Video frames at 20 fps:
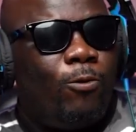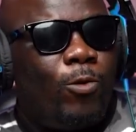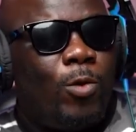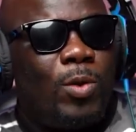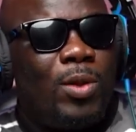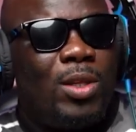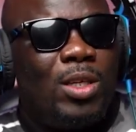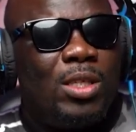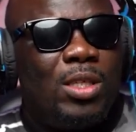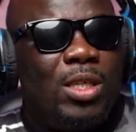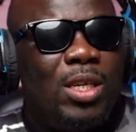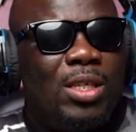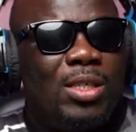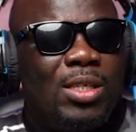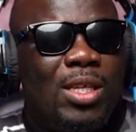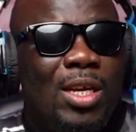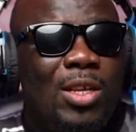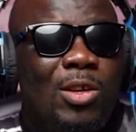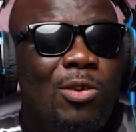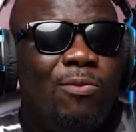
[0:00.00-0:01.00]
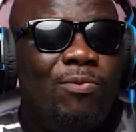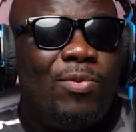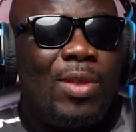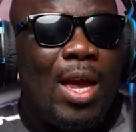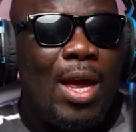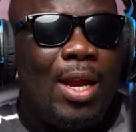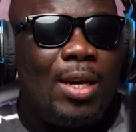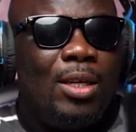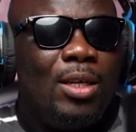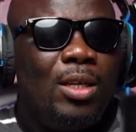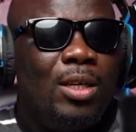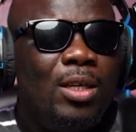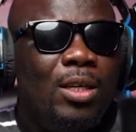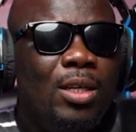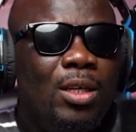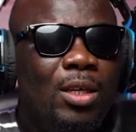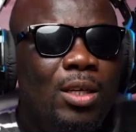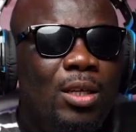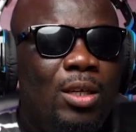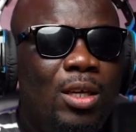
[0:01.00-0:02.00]
these things that you've done,
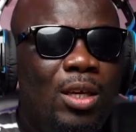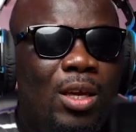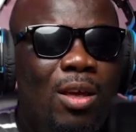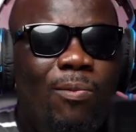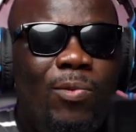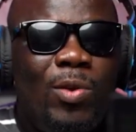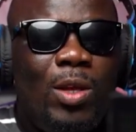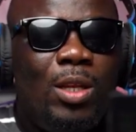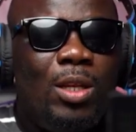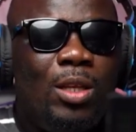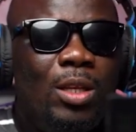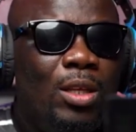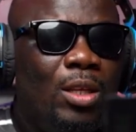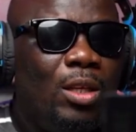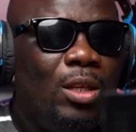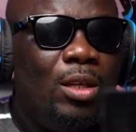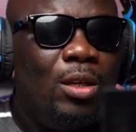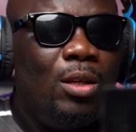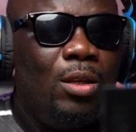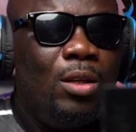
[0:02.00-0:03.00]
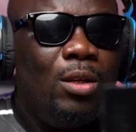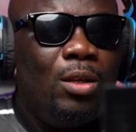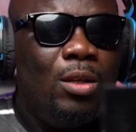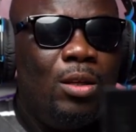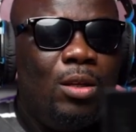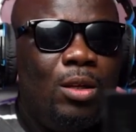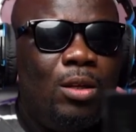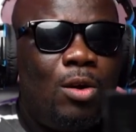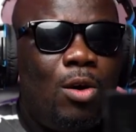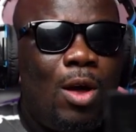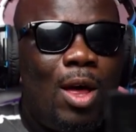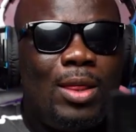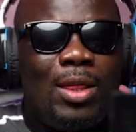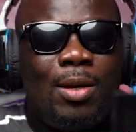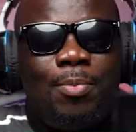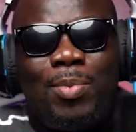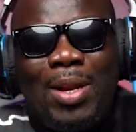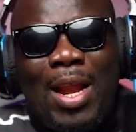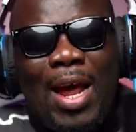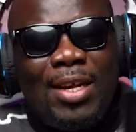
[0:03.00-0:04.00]
even on the
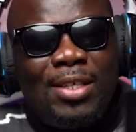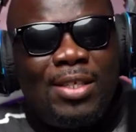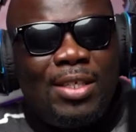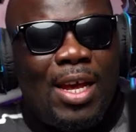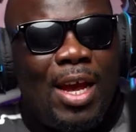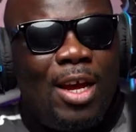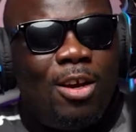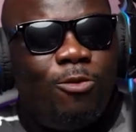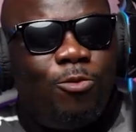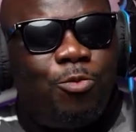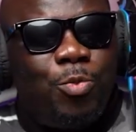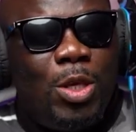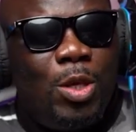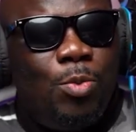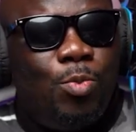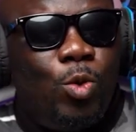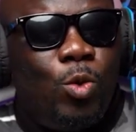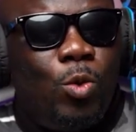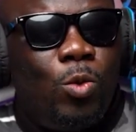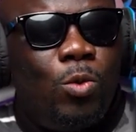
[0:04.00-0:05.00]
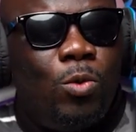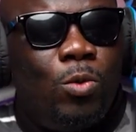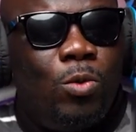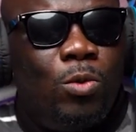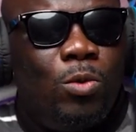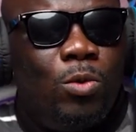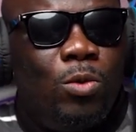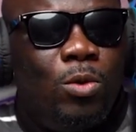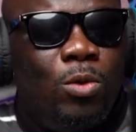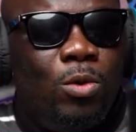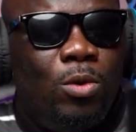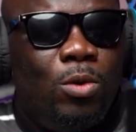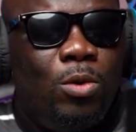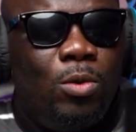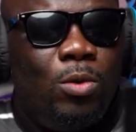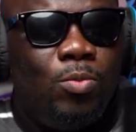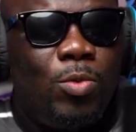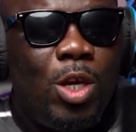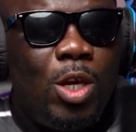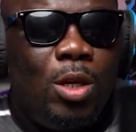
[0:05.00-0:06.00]
blind side of people.
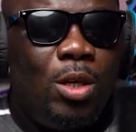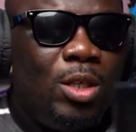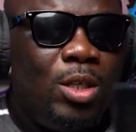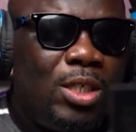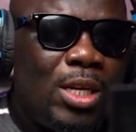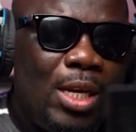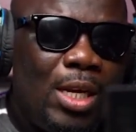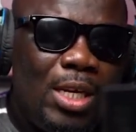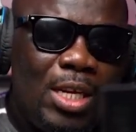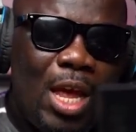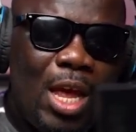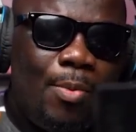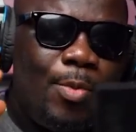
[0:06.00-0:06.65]
Charlie, I'm